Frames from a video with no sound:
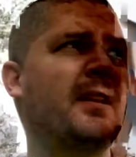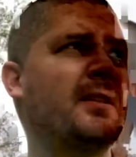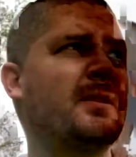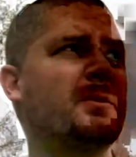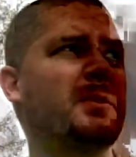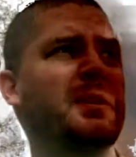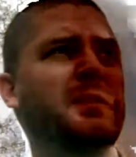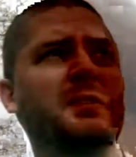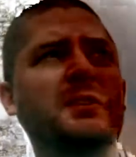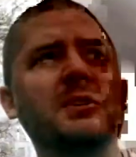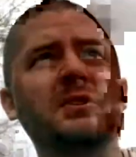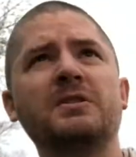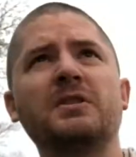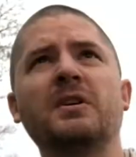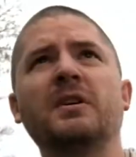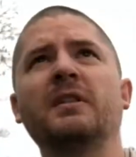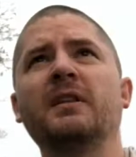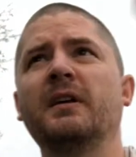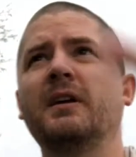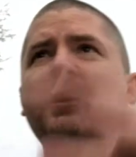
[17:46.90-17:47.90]
in the rivers,
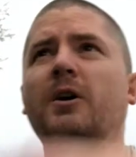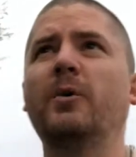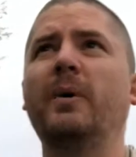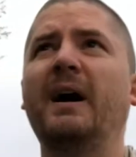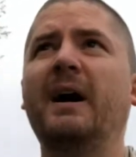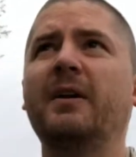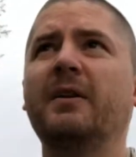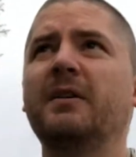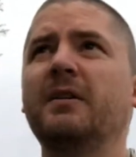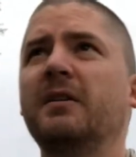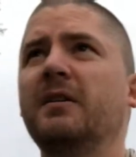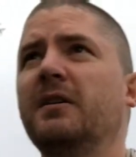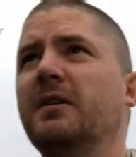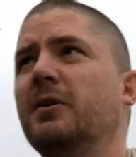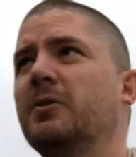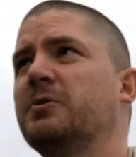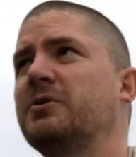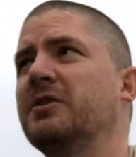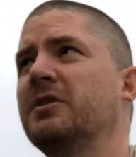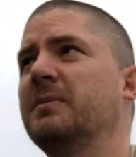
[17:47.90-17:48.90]
they go out into the
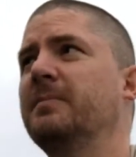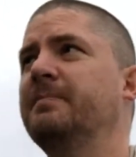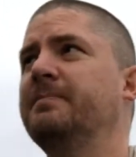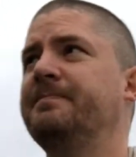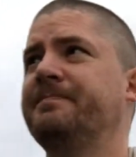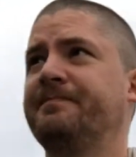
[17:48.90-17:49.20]
ocean,